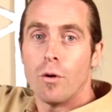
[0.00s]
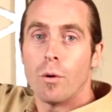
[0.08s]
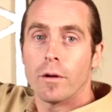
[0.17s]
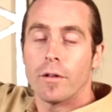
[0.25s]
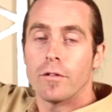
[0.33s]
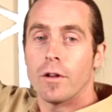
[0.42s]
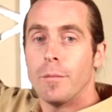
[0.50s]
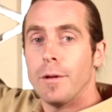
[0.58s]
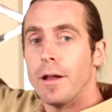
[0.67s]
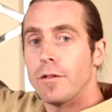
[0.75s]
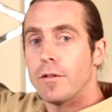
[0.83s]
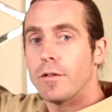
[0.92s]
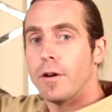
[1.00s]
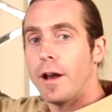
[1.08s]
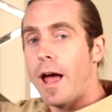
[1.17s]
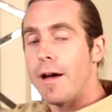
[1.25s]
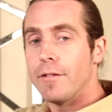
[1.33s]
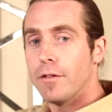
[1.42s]
work that's going to be necessary to
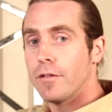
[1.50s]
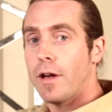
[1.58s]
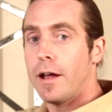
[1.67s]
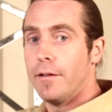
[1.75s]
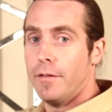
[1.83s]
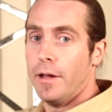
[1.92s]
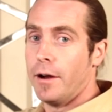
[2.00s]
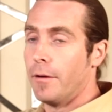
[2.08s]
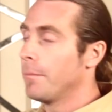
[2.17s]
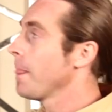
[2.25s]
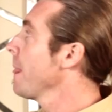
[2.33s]
have inside of there.